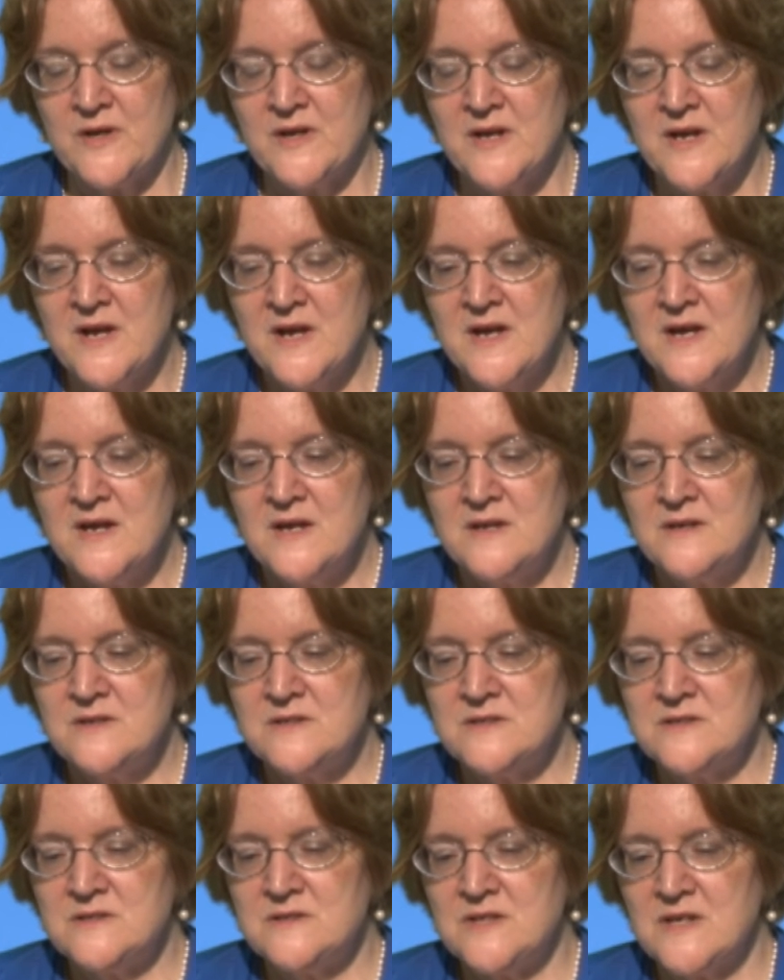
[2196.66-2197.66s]
it,
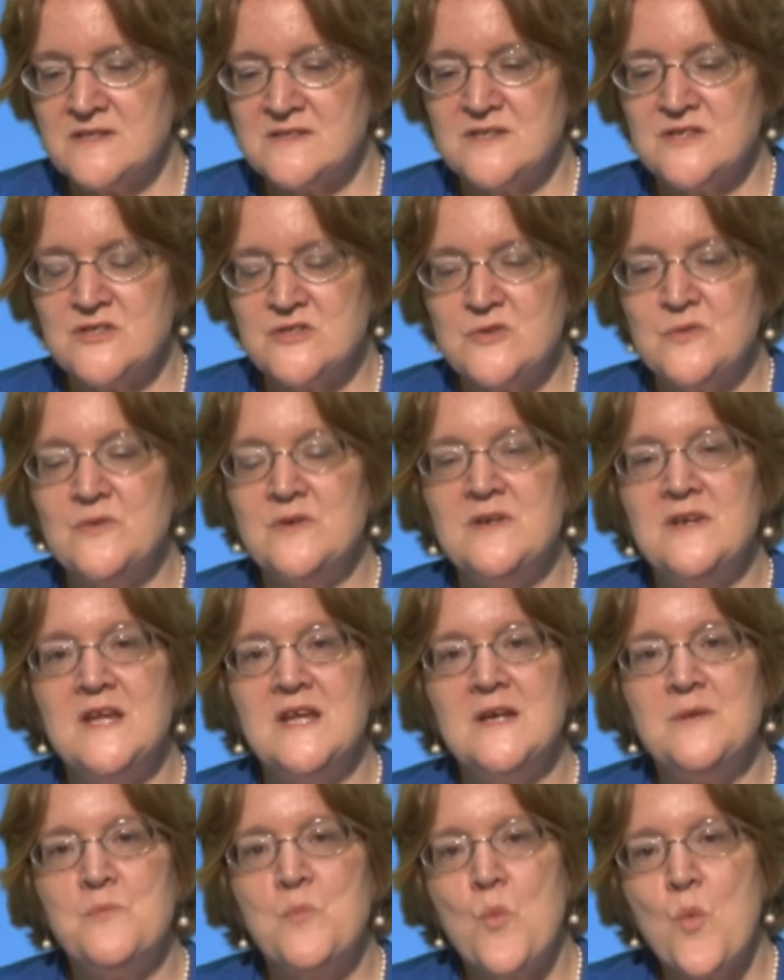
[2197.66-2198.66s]
does the student
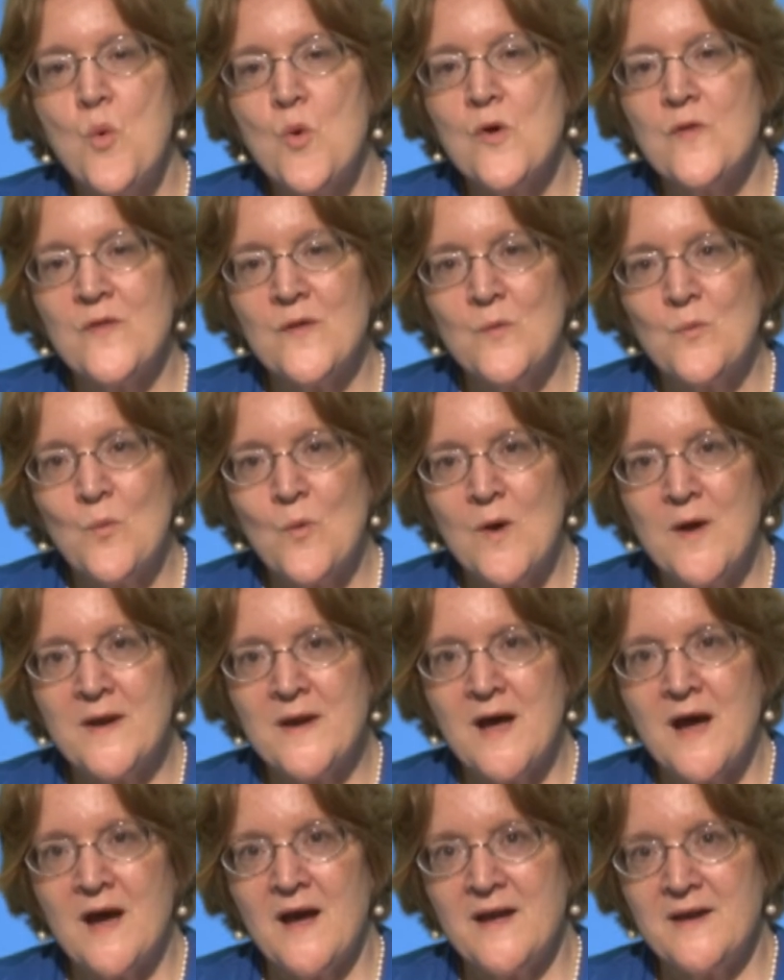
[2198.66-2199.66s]
need more than
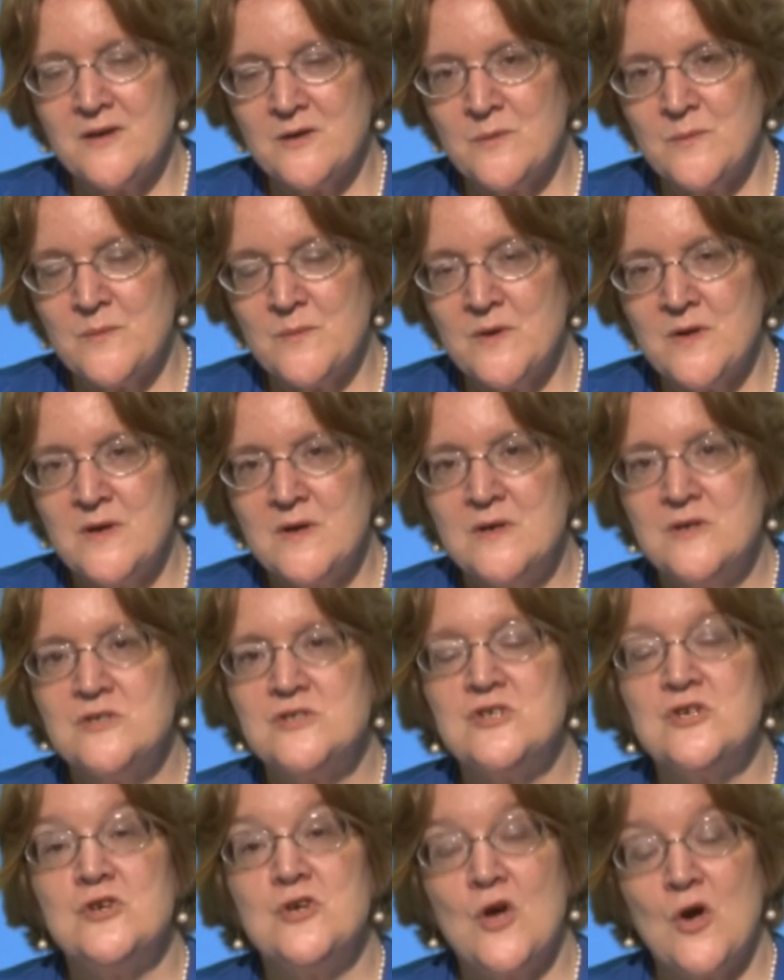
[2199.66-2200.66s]
one item
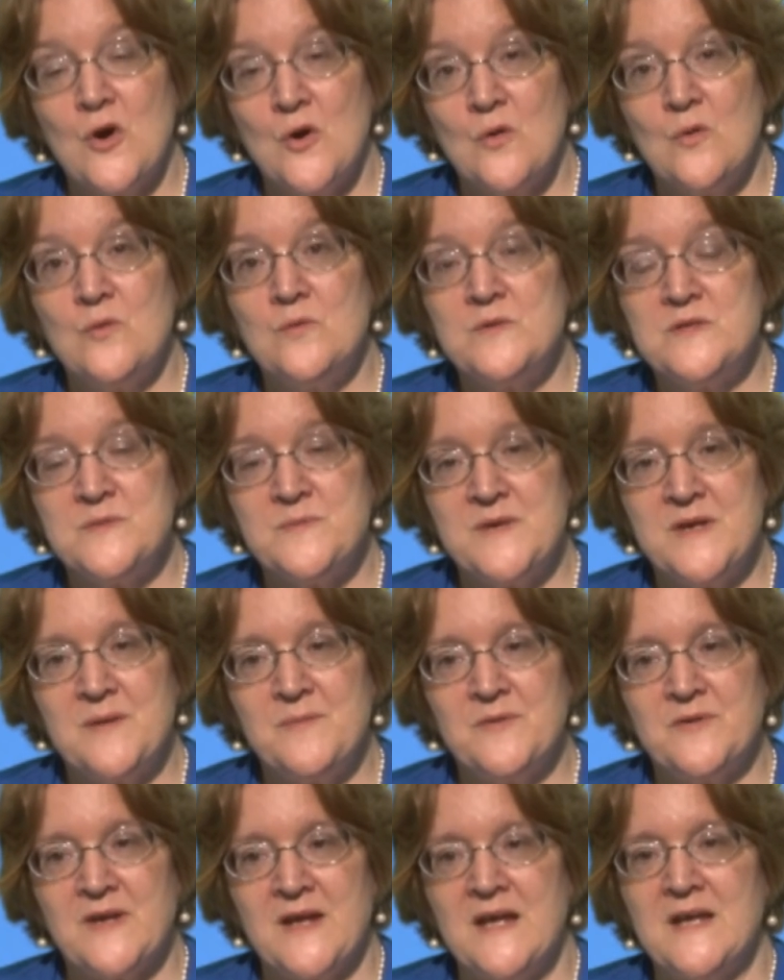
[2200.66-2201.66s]
to know to be
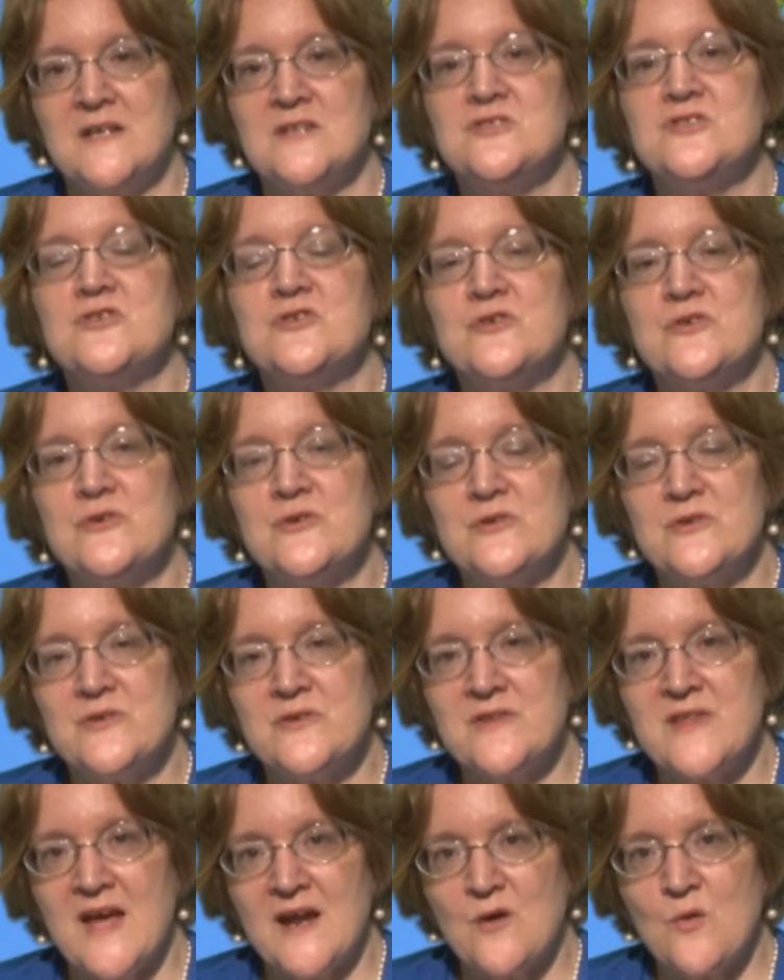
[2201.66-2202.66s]
able to answer
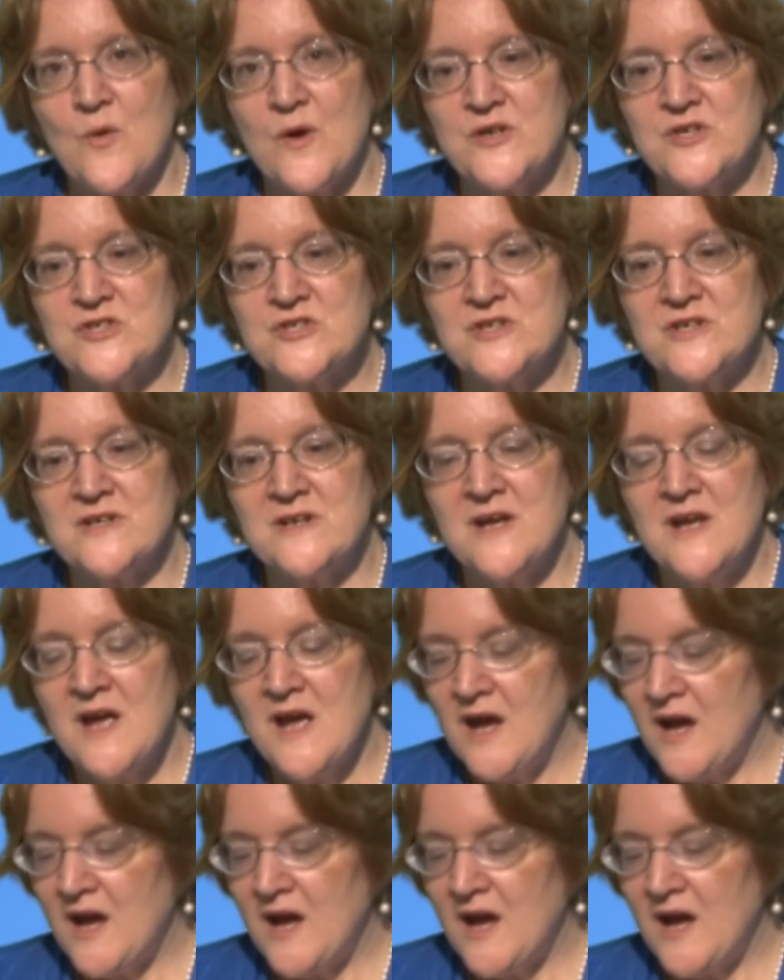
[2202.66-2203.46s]
that question?